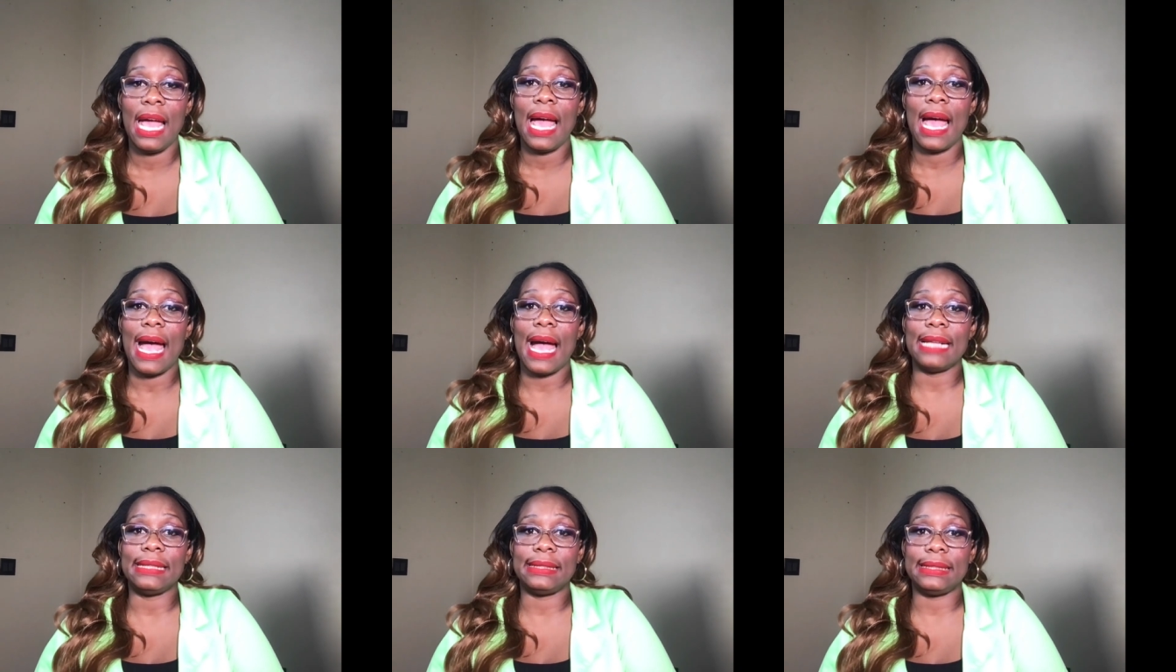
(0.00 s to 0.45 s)

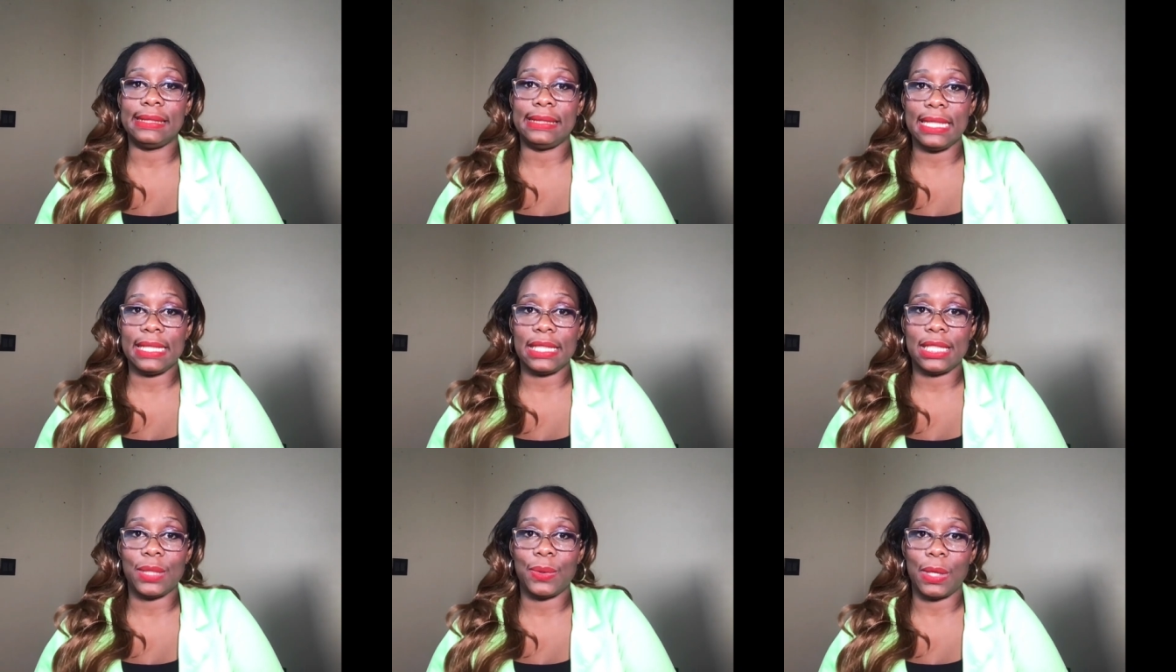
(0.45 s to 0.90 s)
and
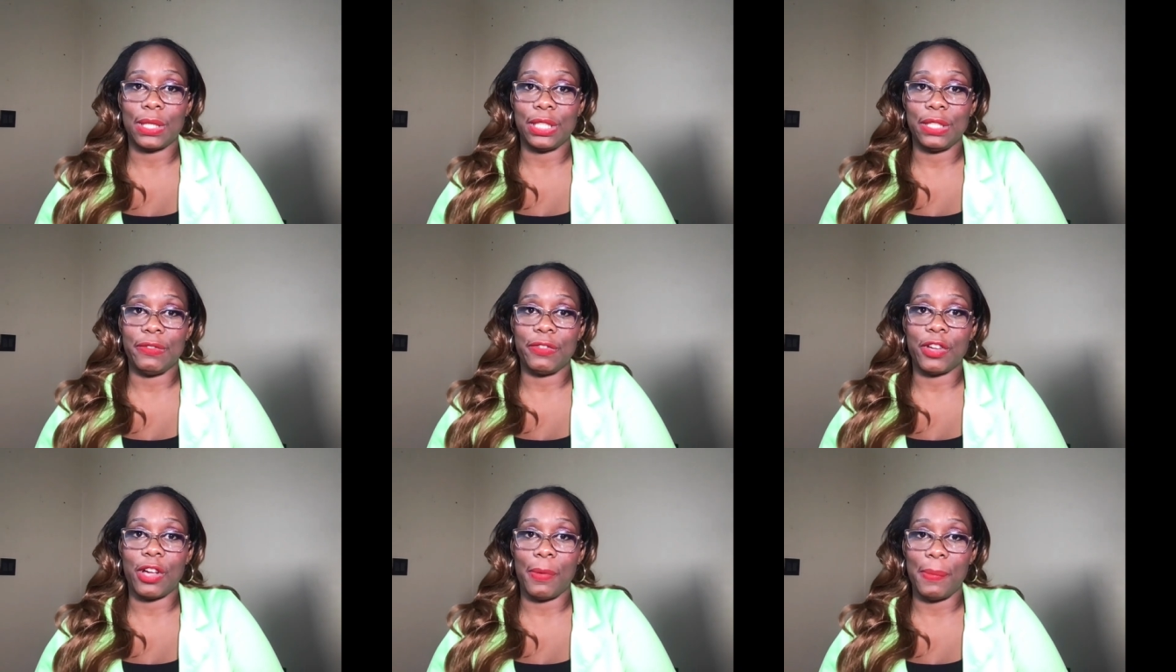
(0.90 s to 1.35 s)
stick to what
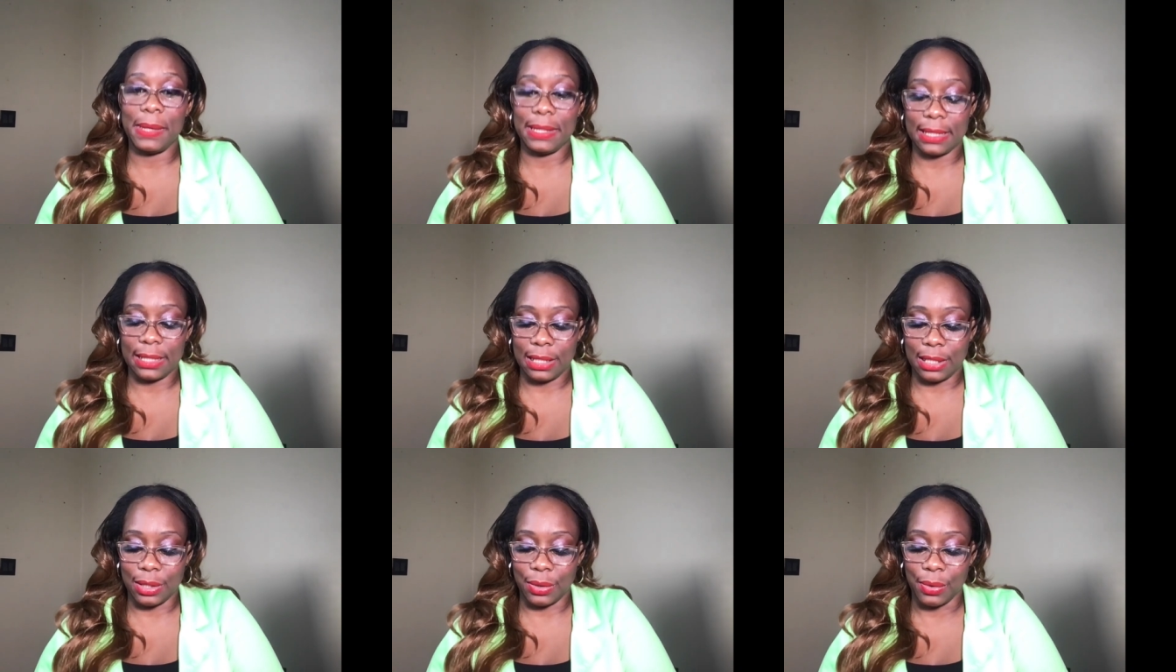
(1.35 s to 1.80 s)
you've
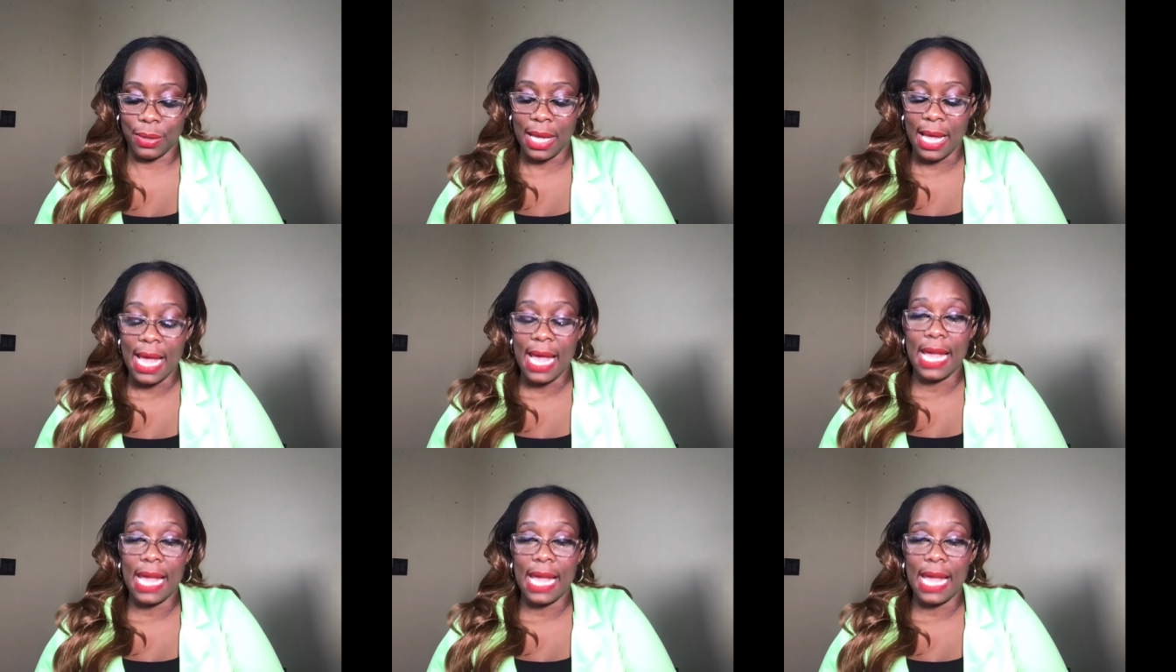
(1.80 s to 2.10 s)
committed to.